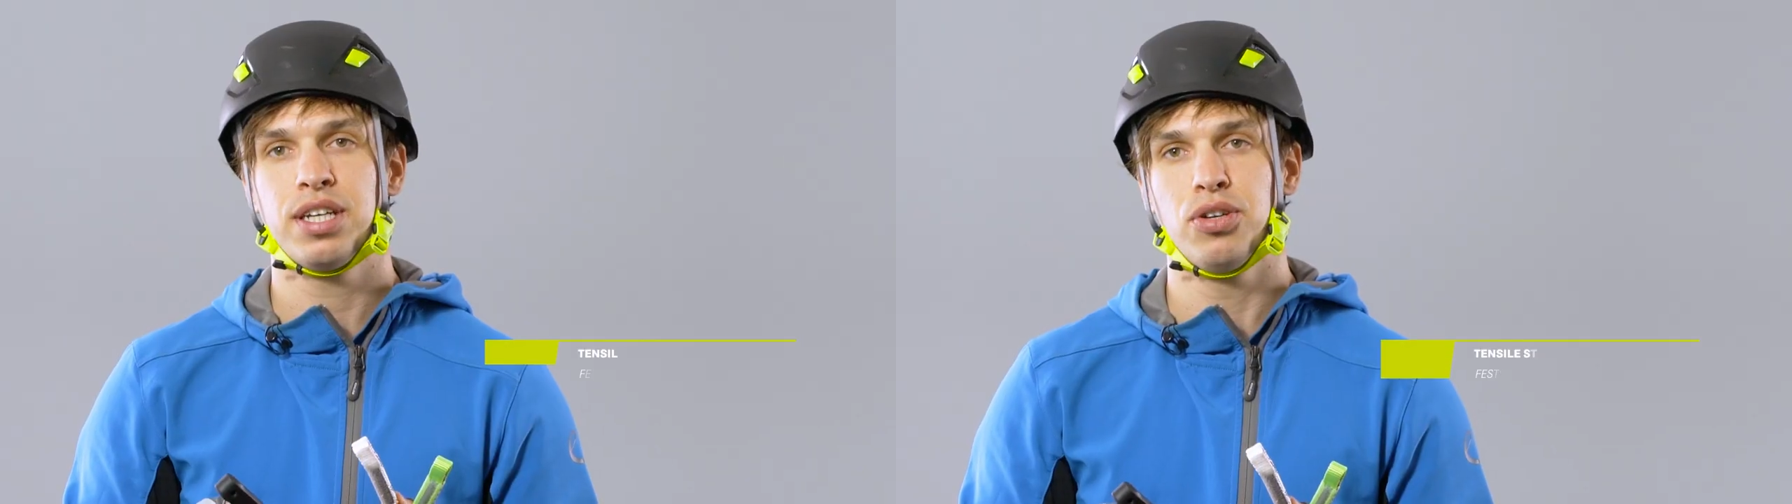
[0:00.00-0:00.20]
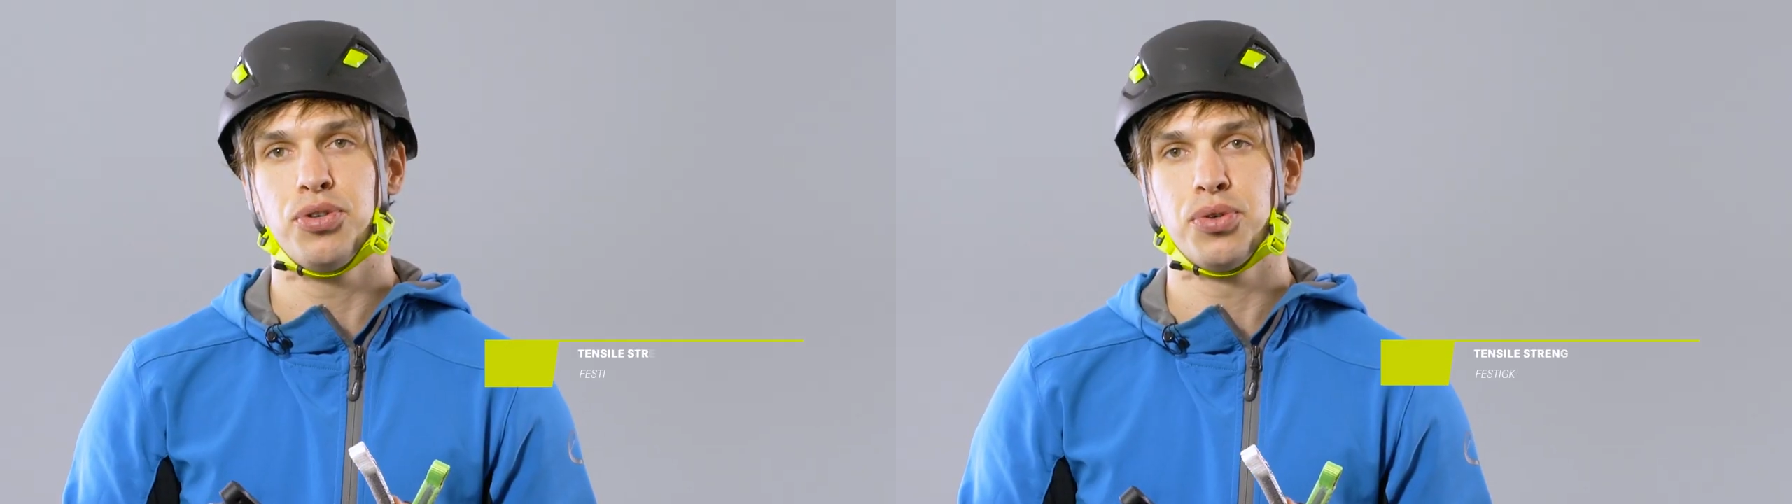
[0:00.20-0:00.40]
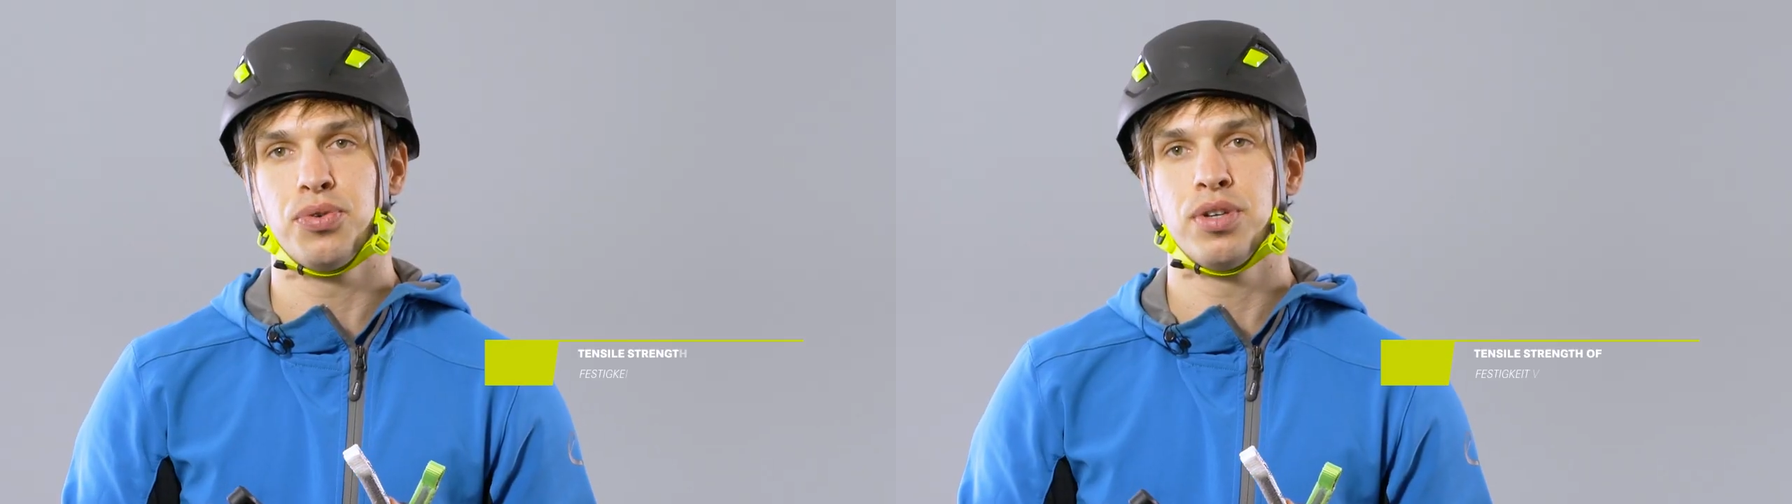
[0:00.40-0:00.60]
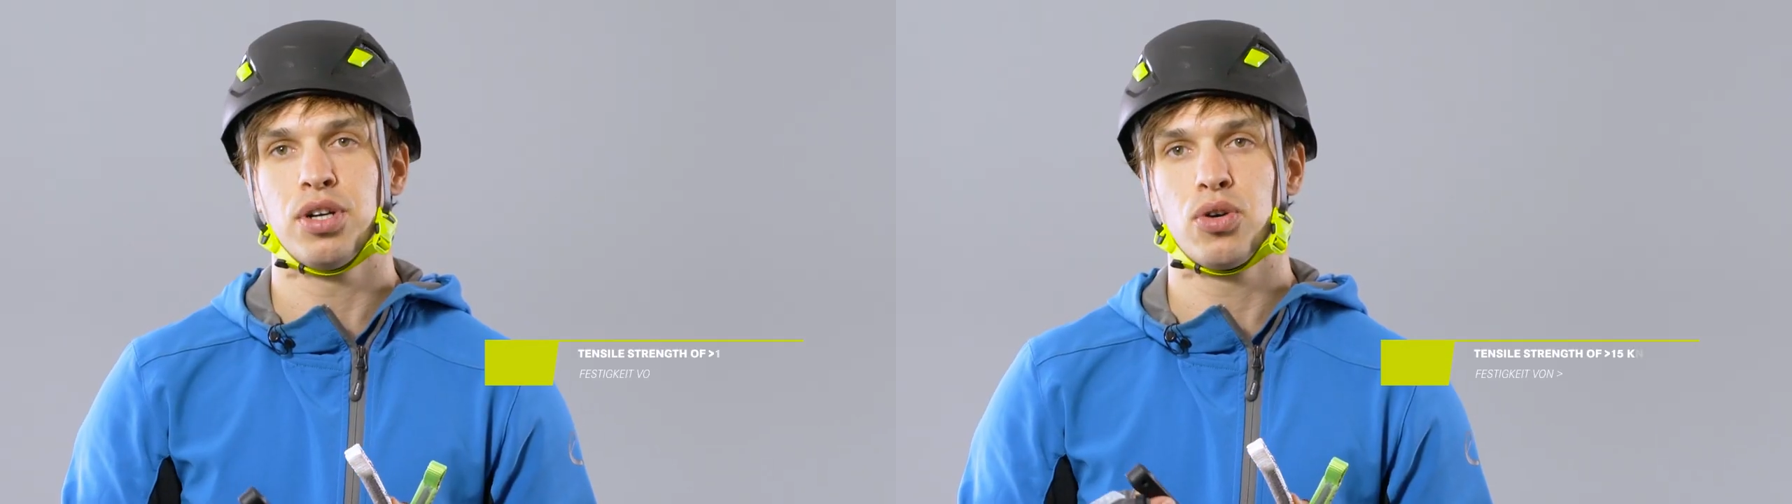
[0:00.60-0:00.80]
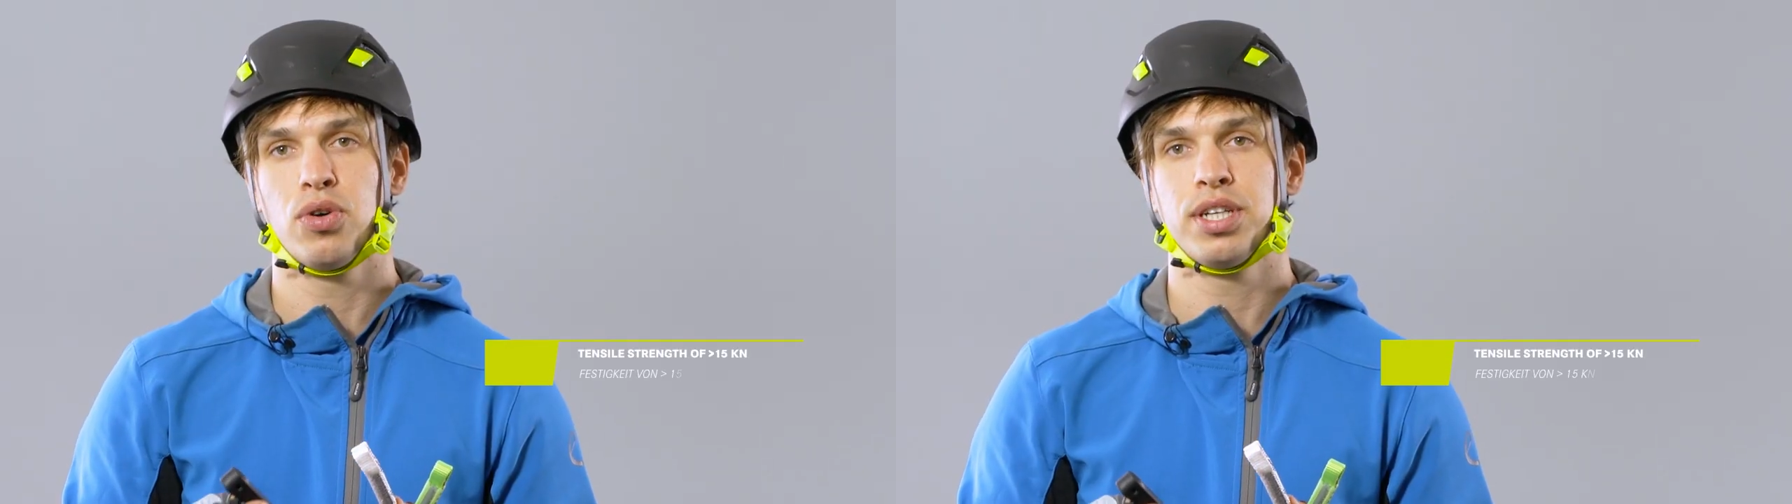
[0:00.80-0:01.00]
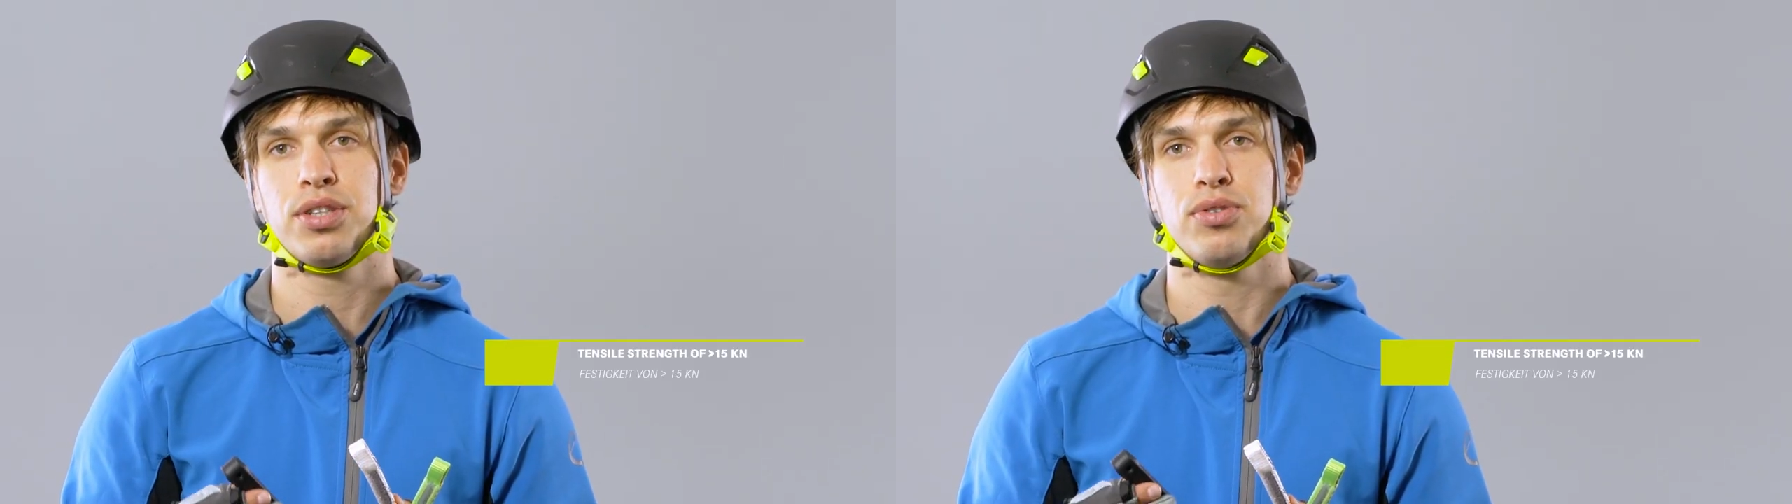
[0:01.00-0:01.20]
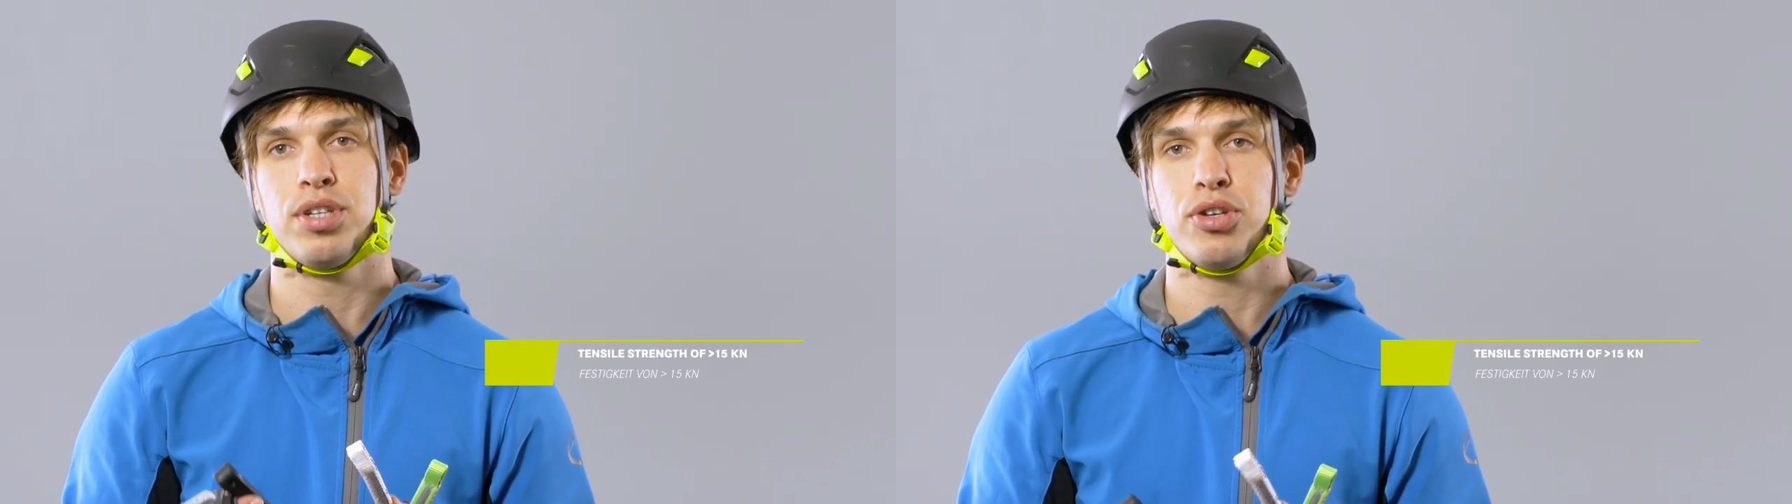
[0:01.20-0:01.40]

kN according to the